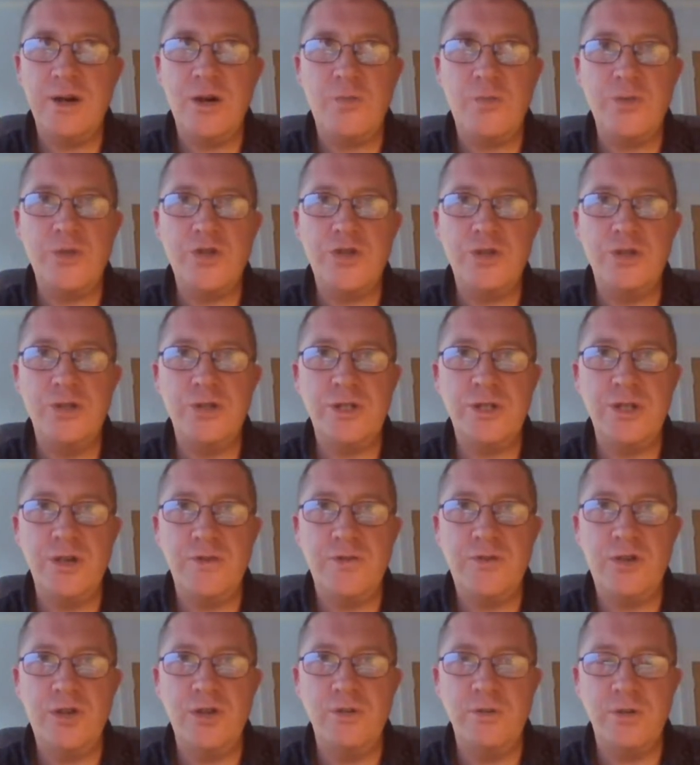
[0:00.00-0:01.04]
that opportunity
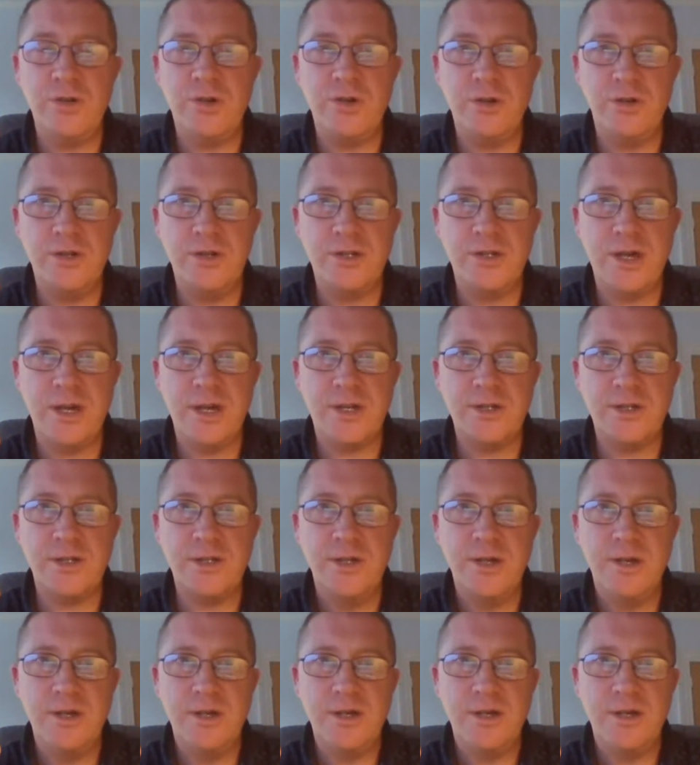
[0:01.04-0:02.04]
of human contact,